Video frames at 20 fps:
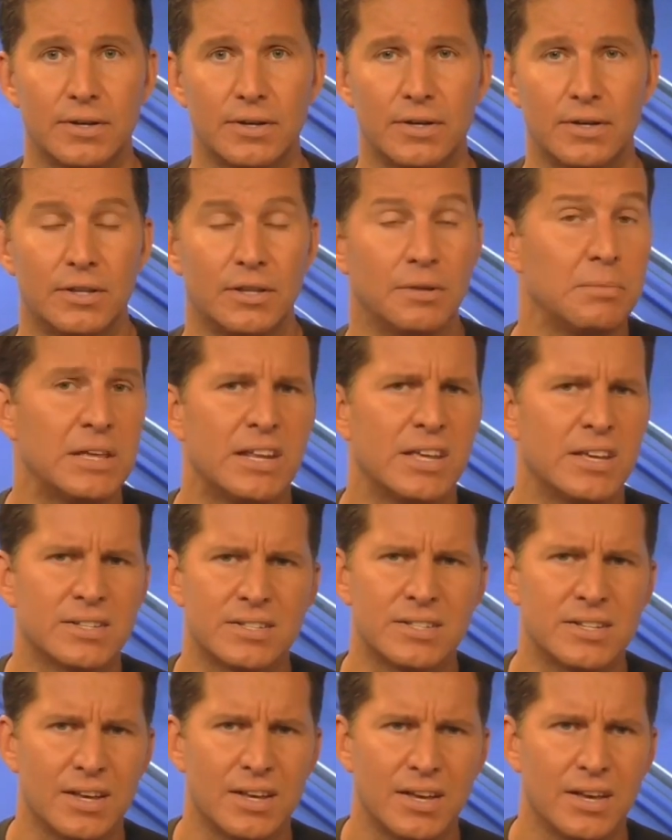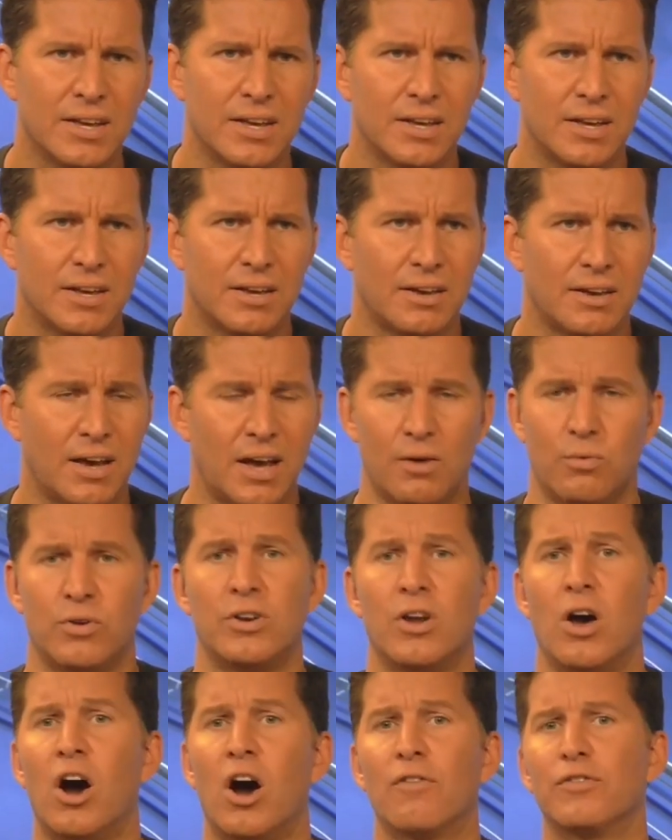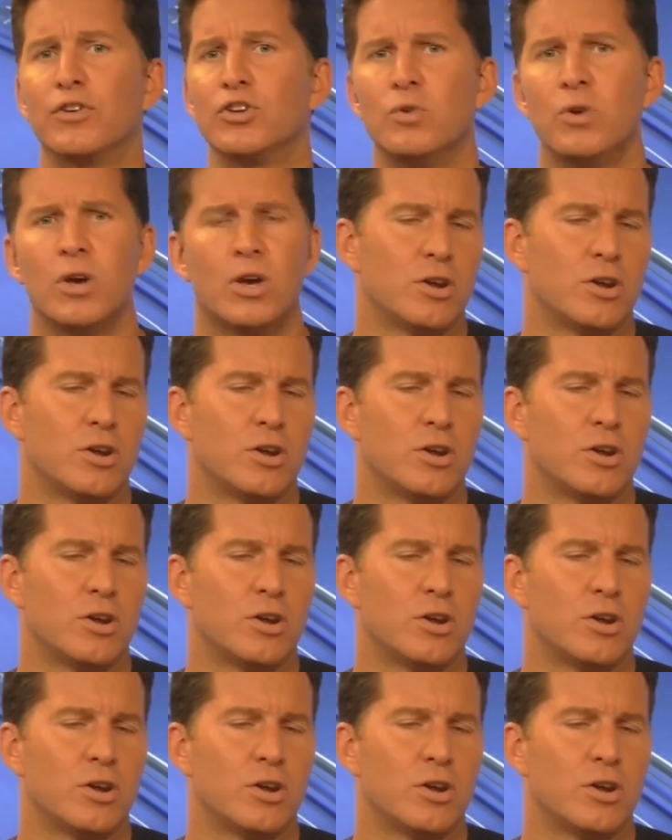The media's, I would offer you,